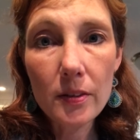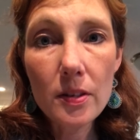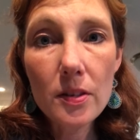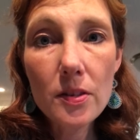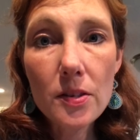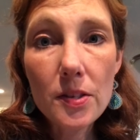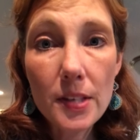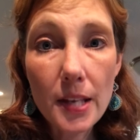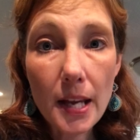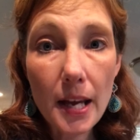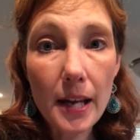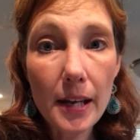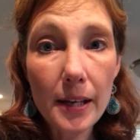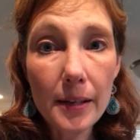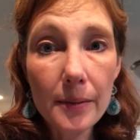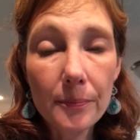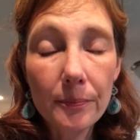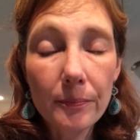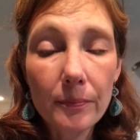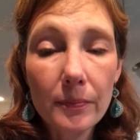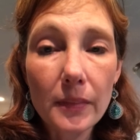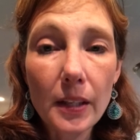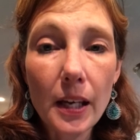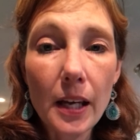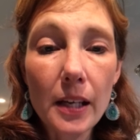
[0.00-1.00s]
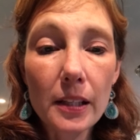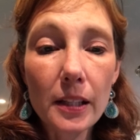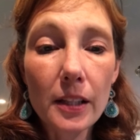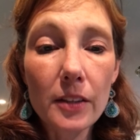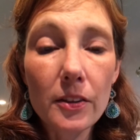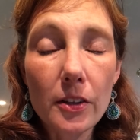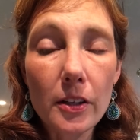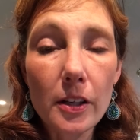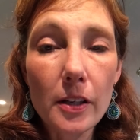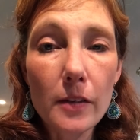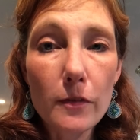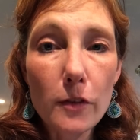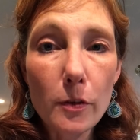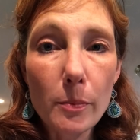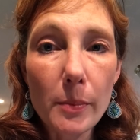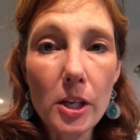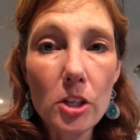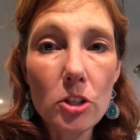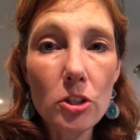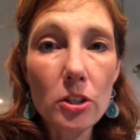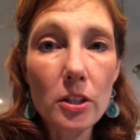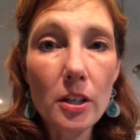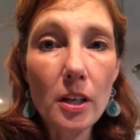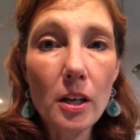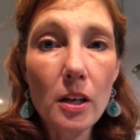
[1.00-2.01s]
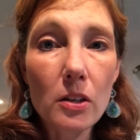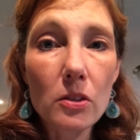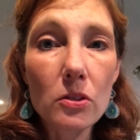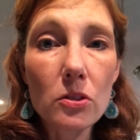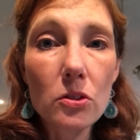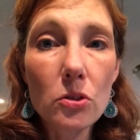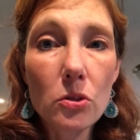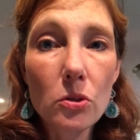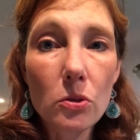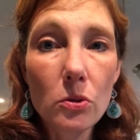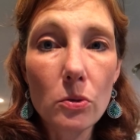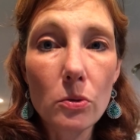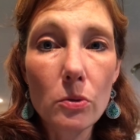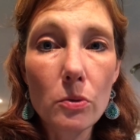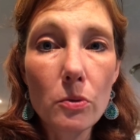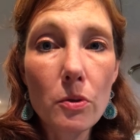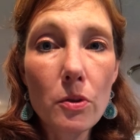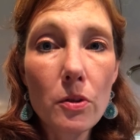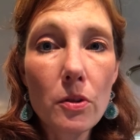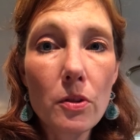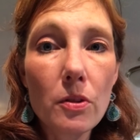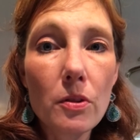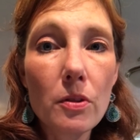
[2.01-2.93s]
say and get their information out to